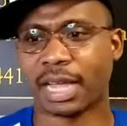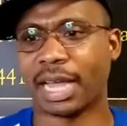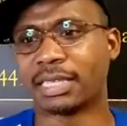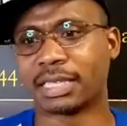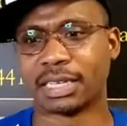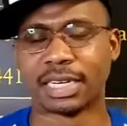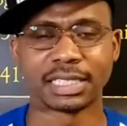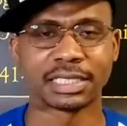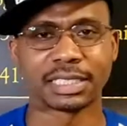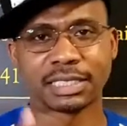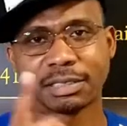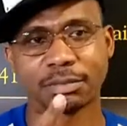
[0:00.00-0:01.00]
And
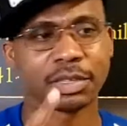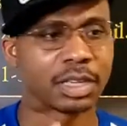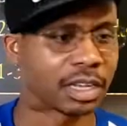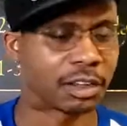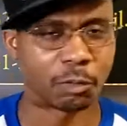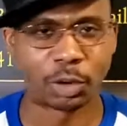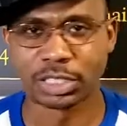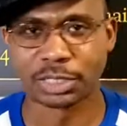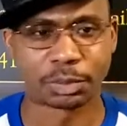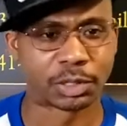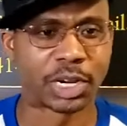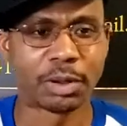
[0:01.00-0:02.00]
Talinsky,
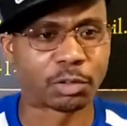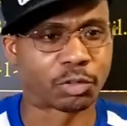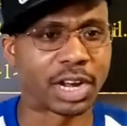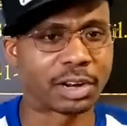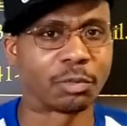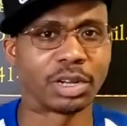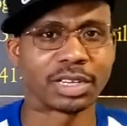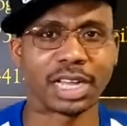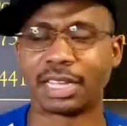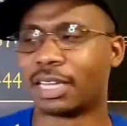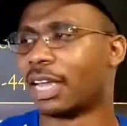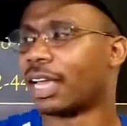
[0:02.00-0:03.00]
Witherspoon, he was running one
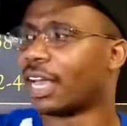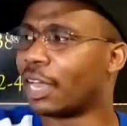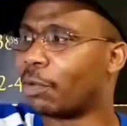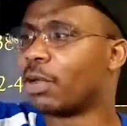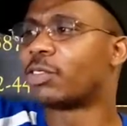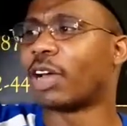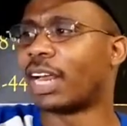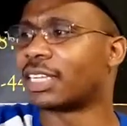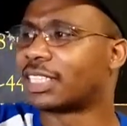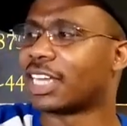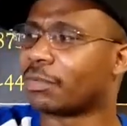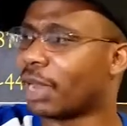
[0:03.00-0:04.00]
day. And we were trying
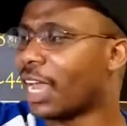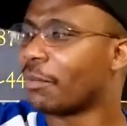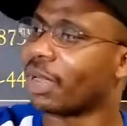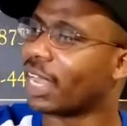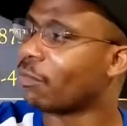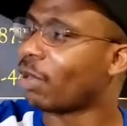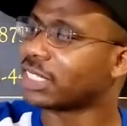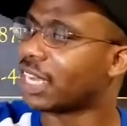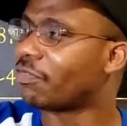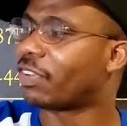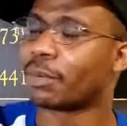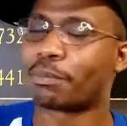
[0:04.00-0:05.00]
to tell him, hey man, watch
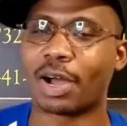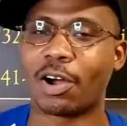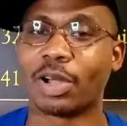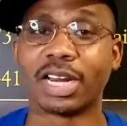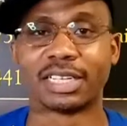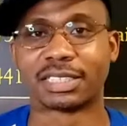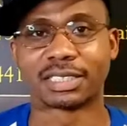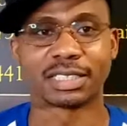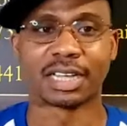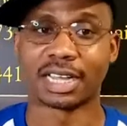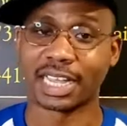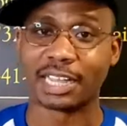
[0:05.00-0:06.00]
out for the pole. He didn't
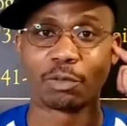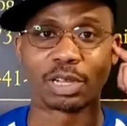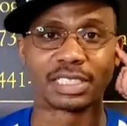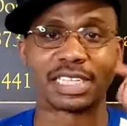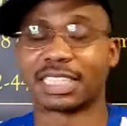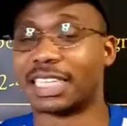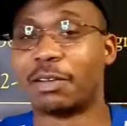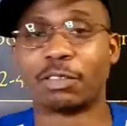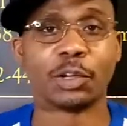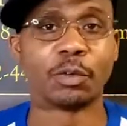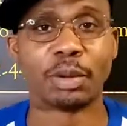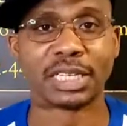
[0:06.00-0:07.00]
he wasn't listening. He
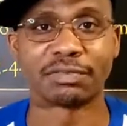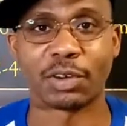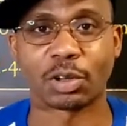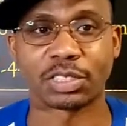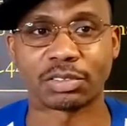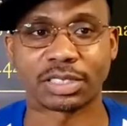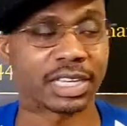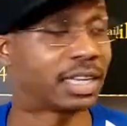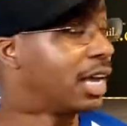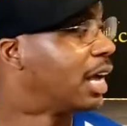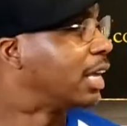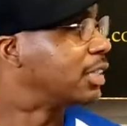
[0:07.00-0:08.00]
was too busy focusing on the
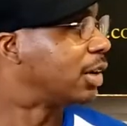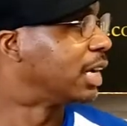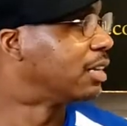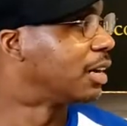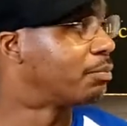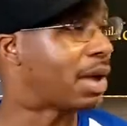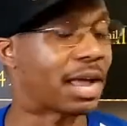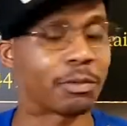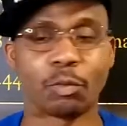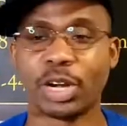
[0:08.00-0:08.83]
thing. So he looked back.